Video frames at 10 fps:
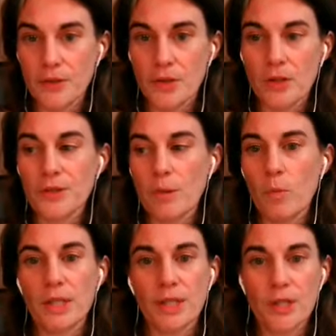circles. I'm
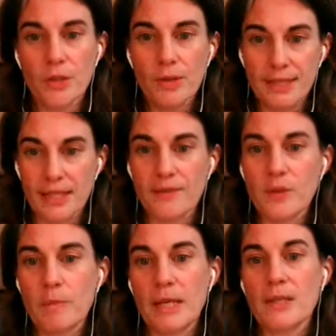wanting to do a safe
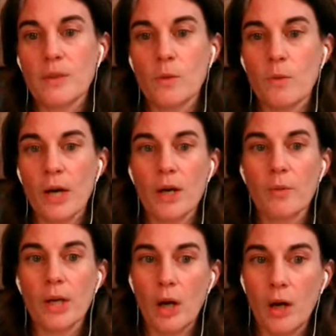space where
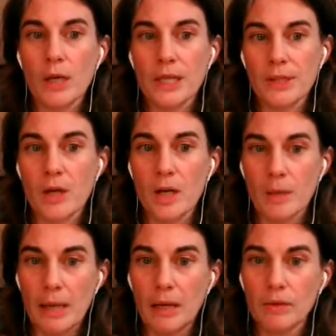we all can talk
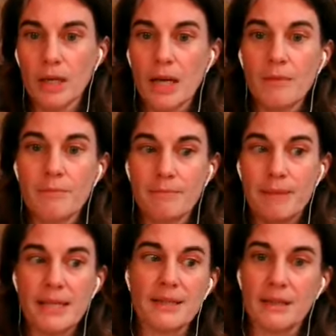about
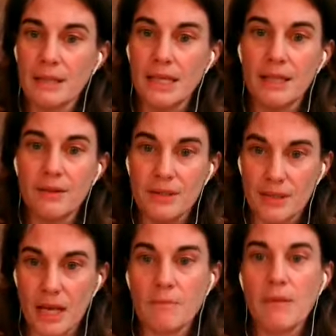basically the
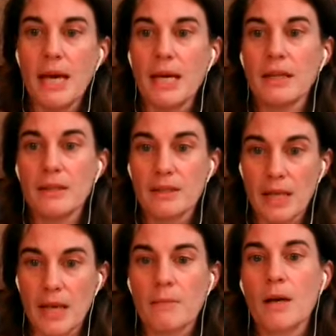same pain, the
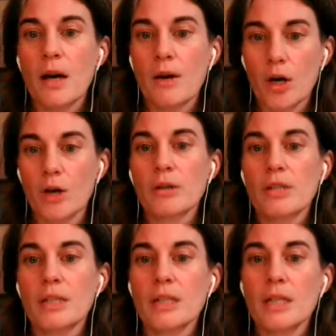same
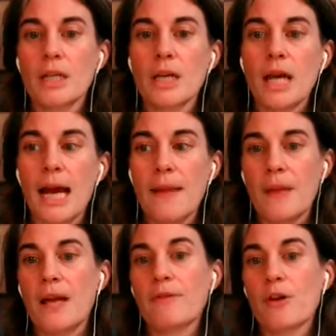hurt, and
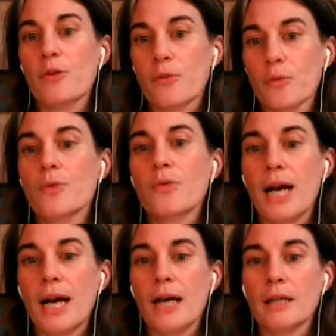then through
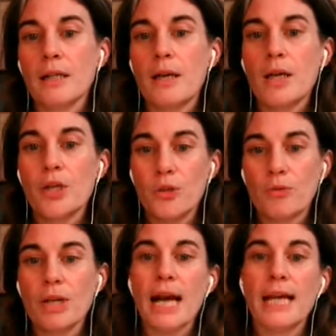that,
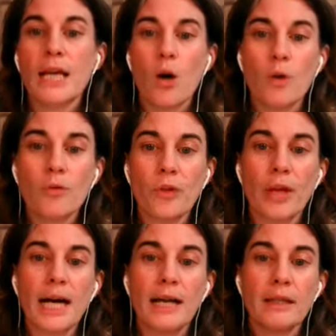uniting over
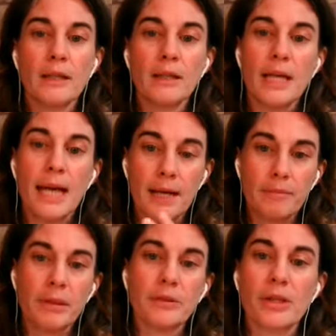that
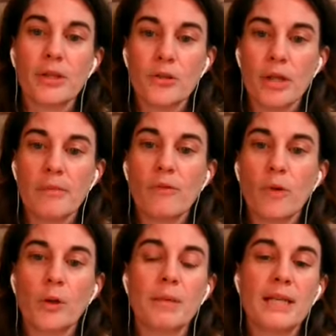and building the dream of
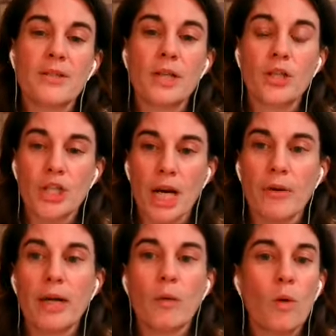world peace,
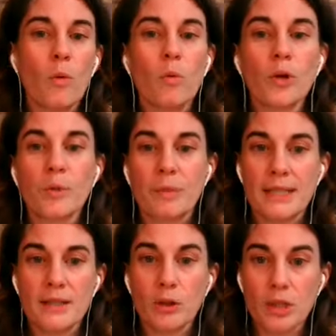sharing what world
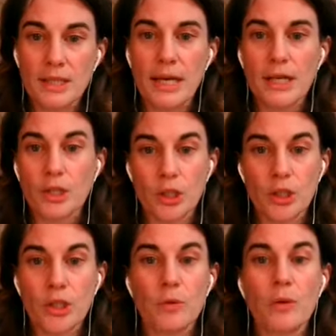peace looks like to
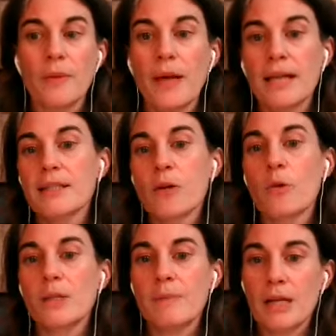you. That is
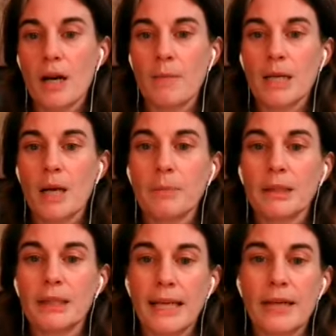going to be coming up
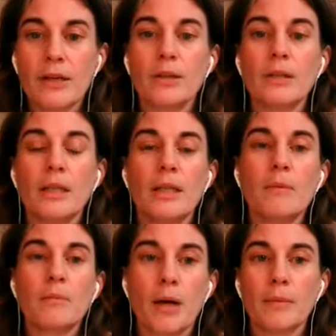later.
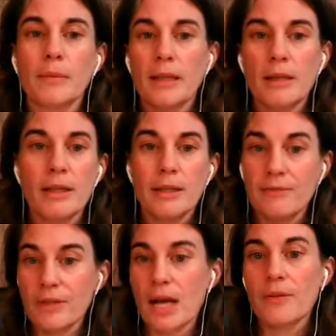Probably,
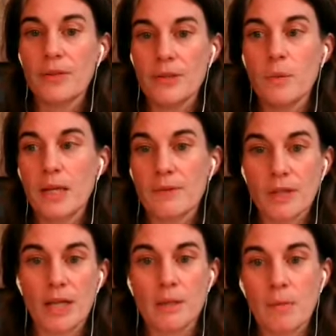if not this week, if
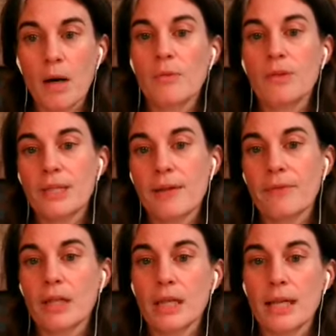not tomorrow, then
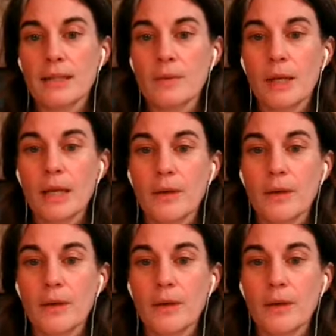definitely next week.